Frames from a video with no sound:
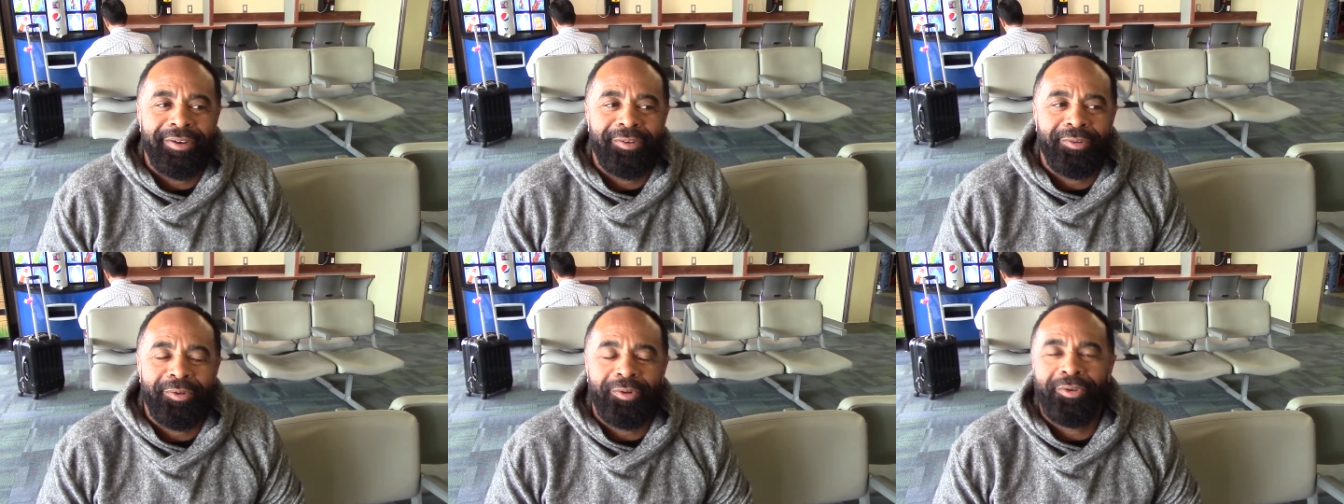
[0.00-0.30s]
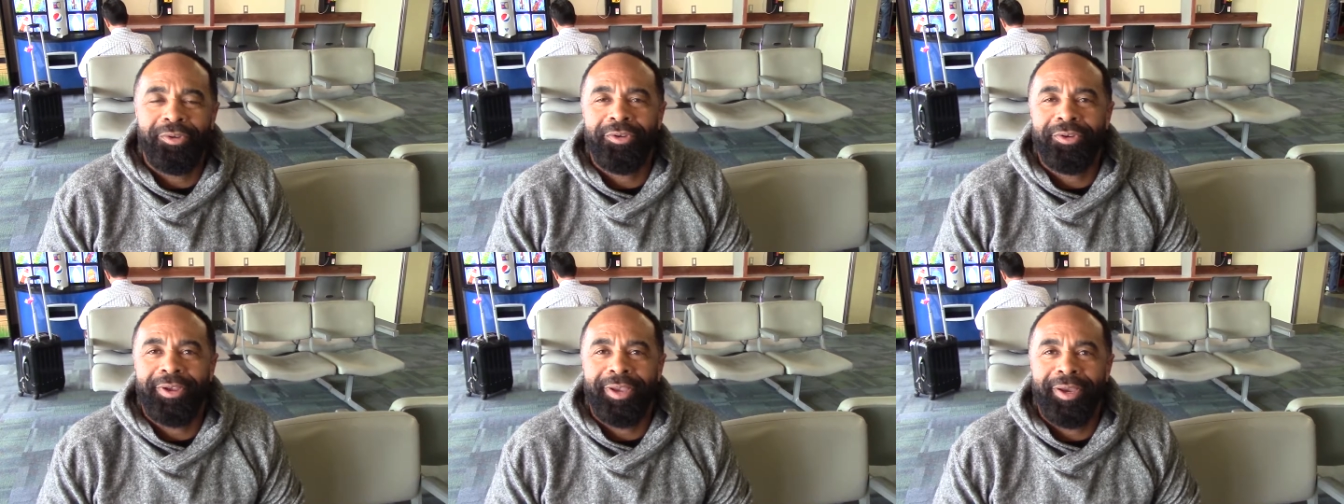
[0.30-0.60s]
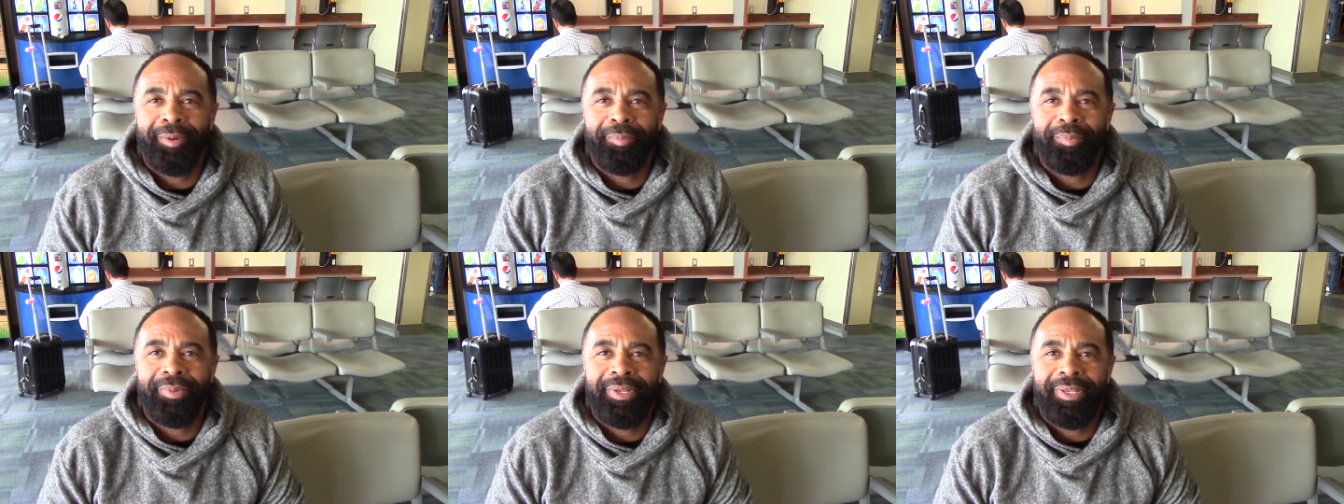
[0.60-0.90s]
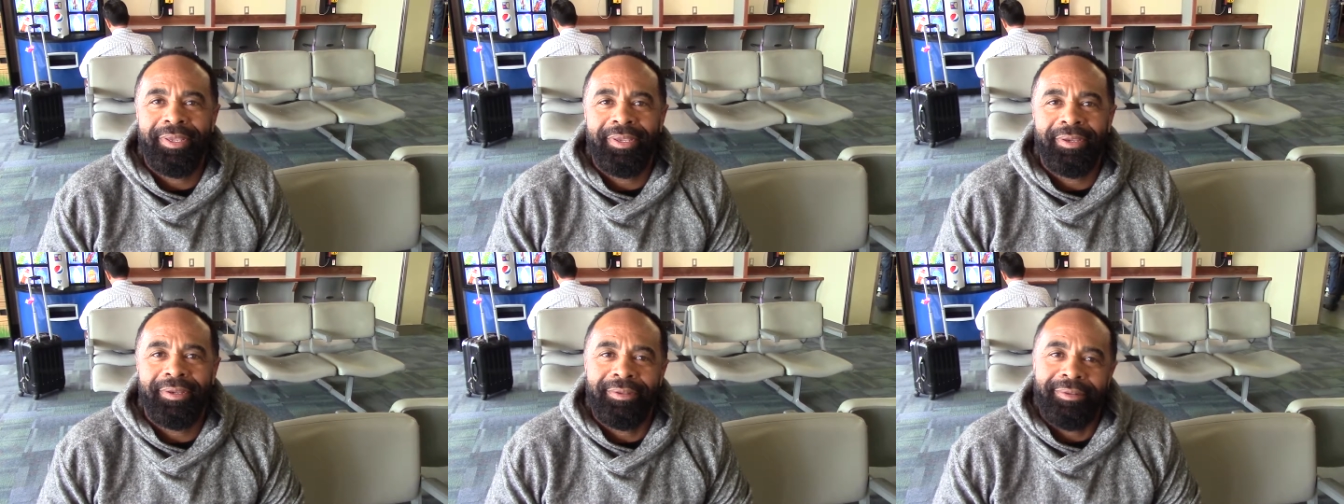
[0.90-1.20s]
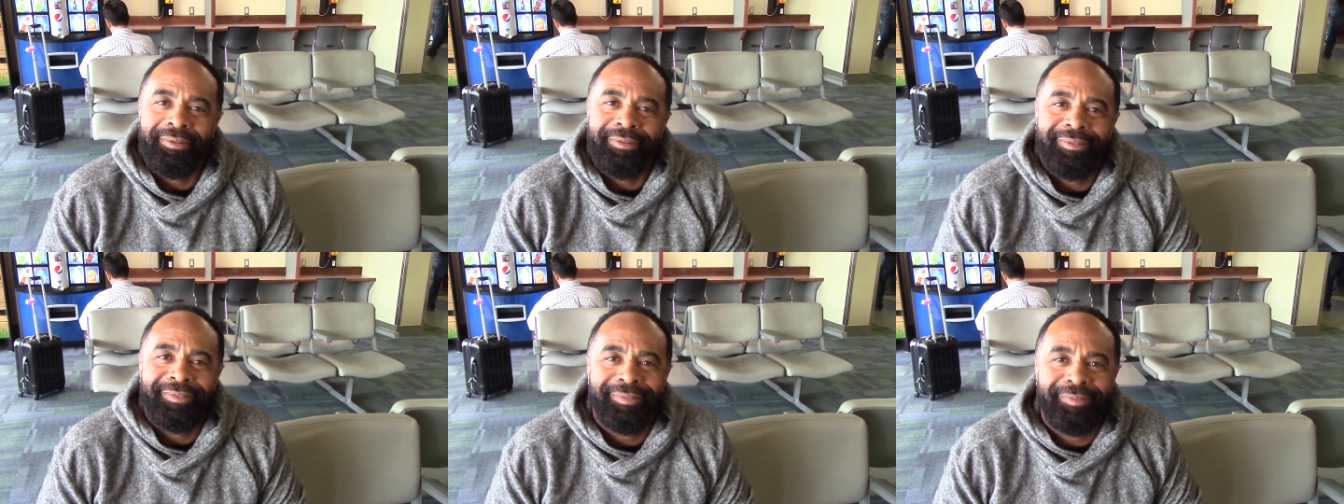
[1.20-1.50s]
grow your company and
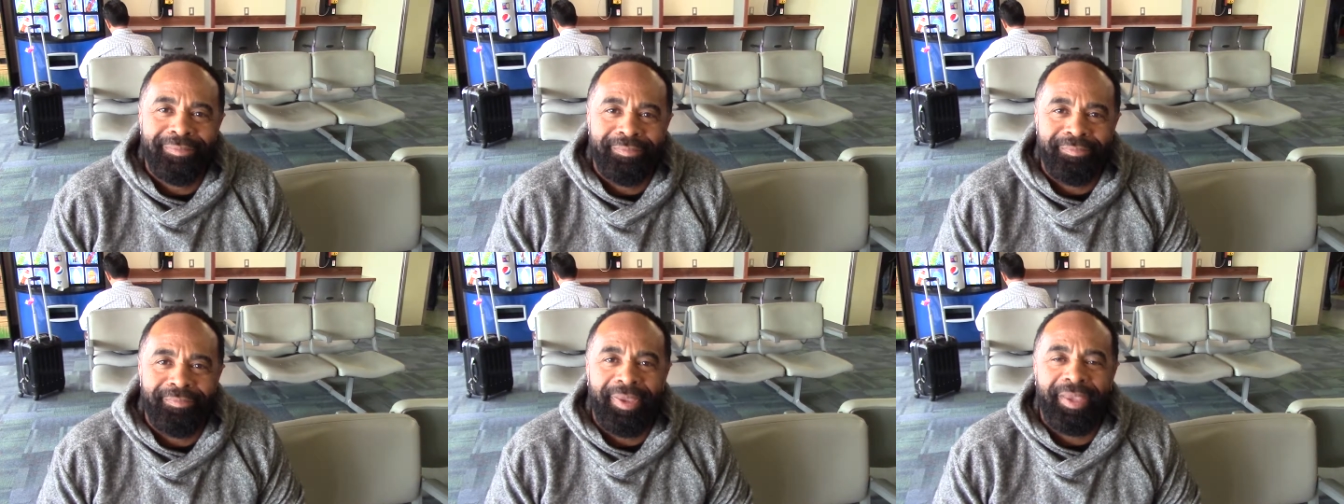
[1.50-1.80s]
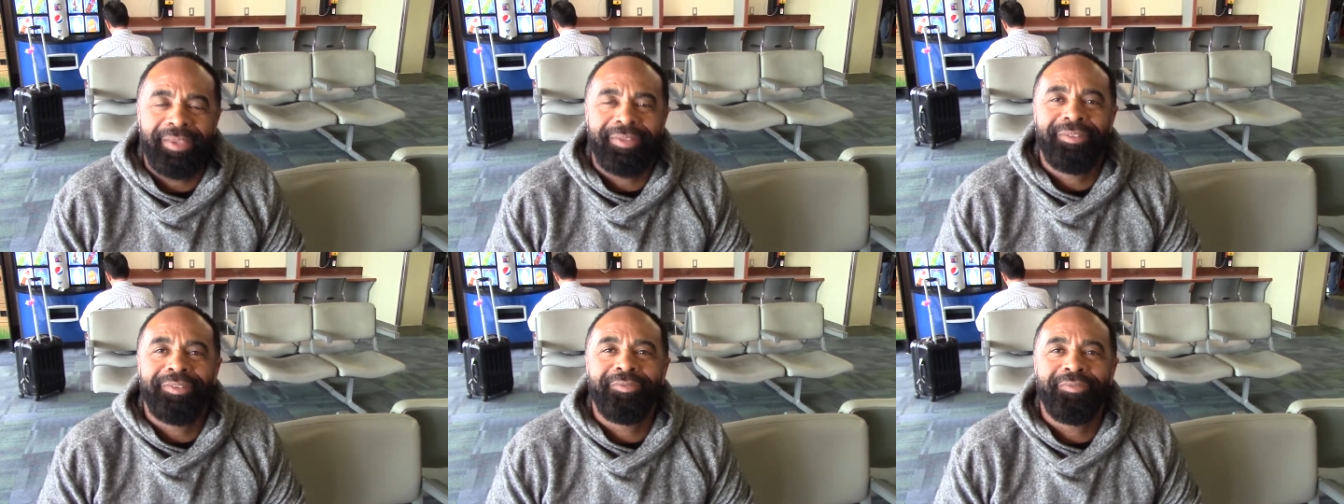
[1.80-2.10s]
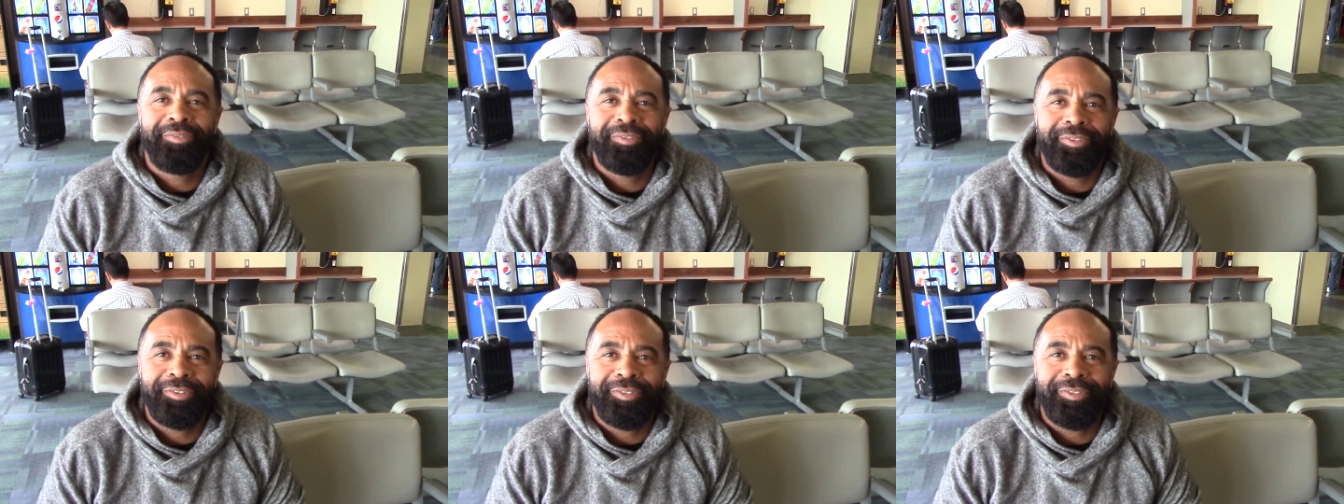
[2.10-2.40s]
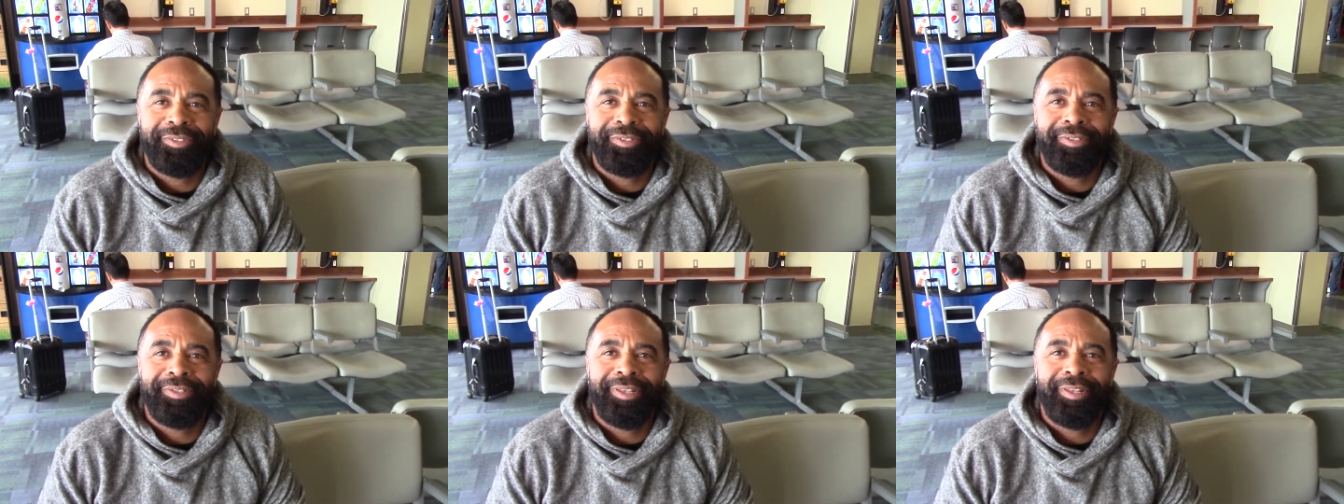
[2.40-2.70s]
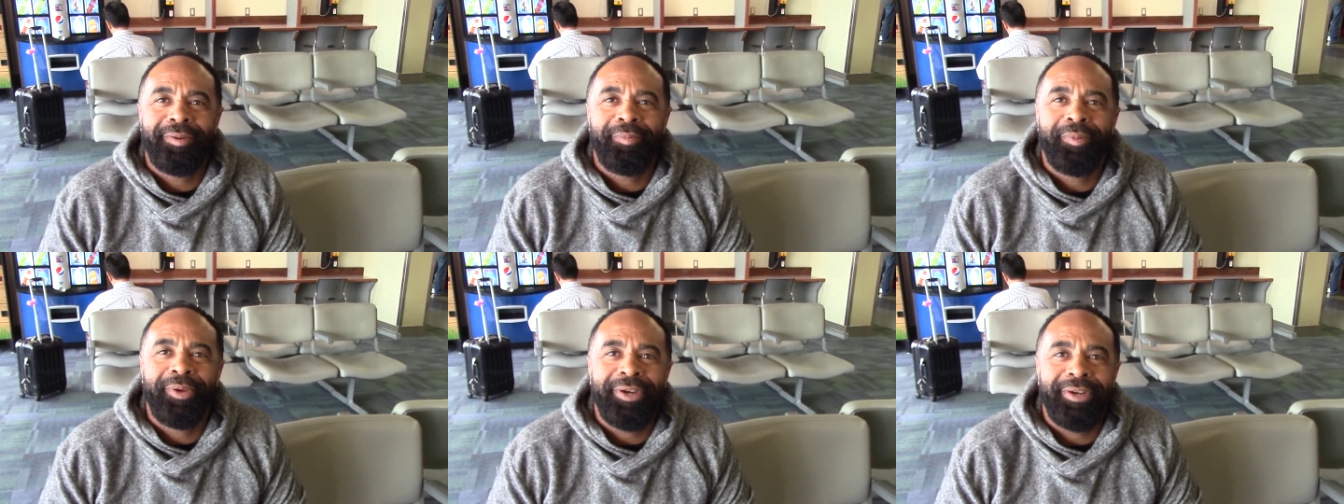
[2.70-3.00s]
make a difference in,
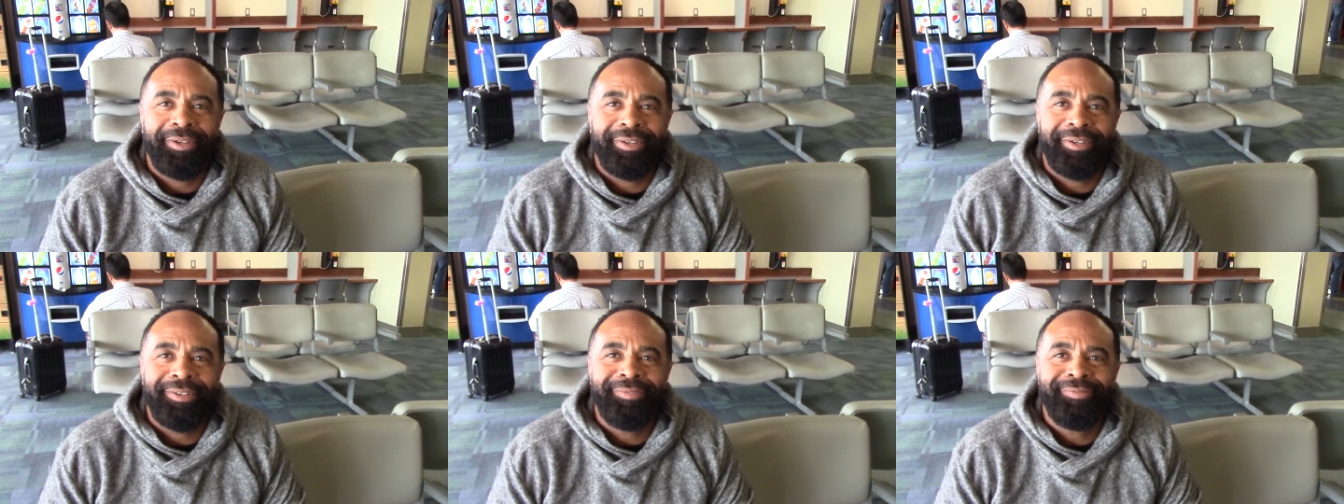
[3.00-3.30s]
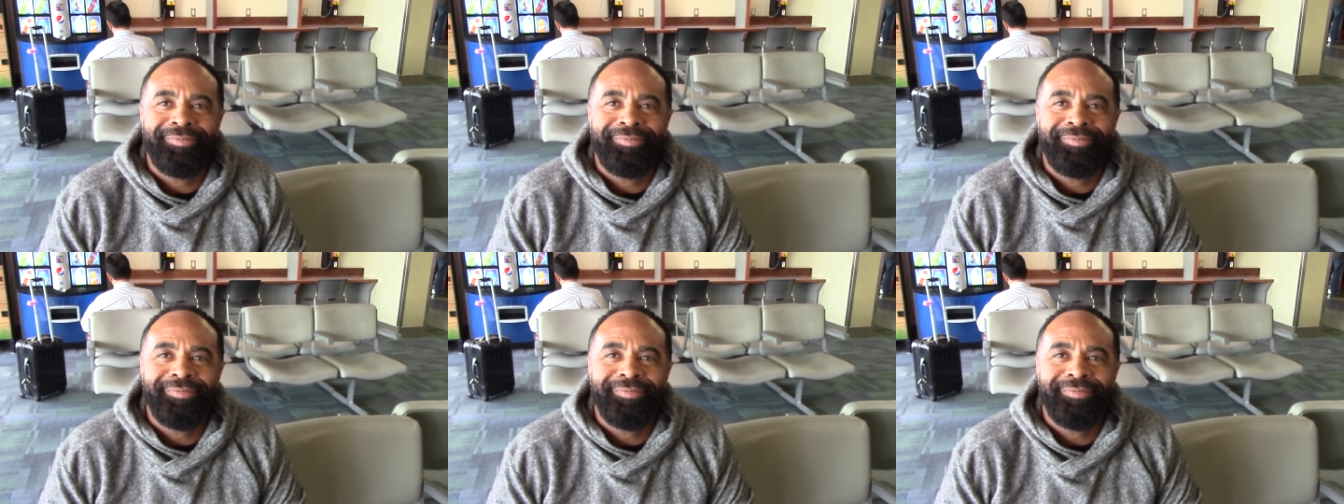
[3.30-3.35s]
in America.